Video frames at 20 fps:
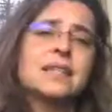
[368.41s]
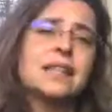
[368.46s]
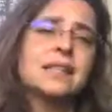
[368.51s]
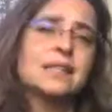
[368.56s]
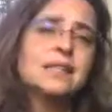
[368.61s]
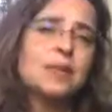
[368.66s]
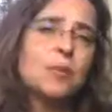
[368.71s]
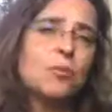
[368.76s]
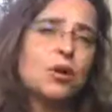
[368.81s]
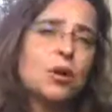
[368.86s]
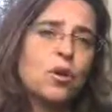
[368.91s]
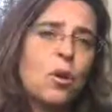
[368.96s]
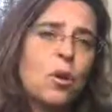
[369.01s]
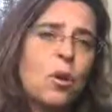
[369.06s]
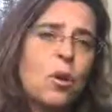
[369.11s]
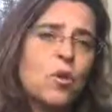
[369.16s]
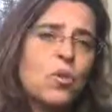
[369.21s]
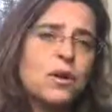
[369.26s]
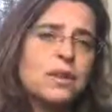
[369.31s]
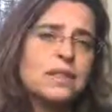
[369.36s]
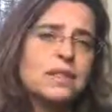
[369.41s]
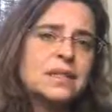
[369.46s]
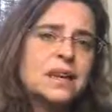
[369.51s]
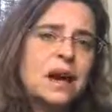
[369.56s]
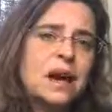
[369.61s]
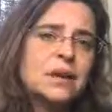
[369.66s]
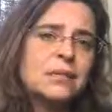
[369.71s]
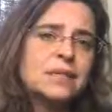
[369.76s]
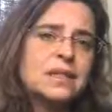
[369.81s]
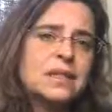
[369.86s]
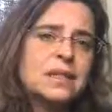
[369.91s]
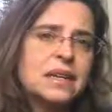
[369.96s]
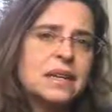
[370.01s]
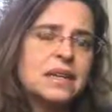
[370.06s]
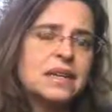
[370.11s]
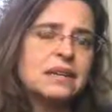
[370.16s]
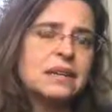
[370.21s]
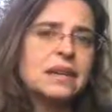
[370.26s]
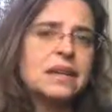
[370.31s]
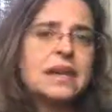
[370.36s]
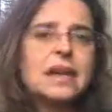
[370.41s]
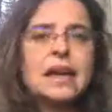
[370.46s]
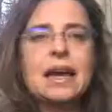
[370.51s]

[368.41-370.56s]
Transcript: that someone always comes in